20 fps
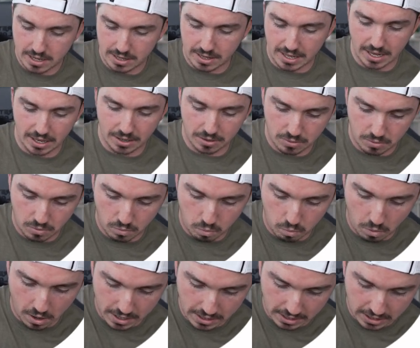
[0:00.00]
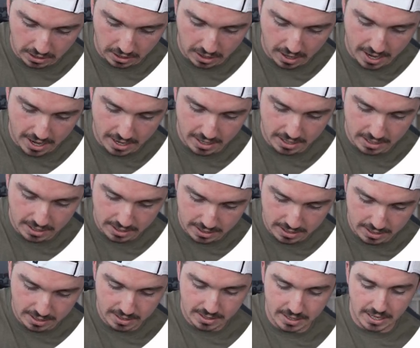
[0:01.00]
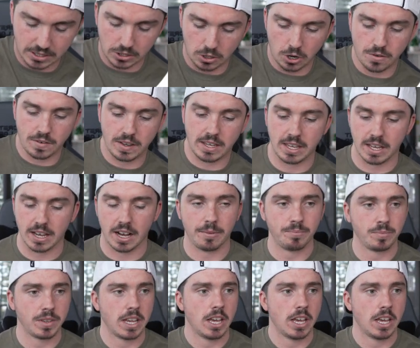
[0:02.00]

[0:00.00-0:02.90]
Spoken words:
like one client that's over here.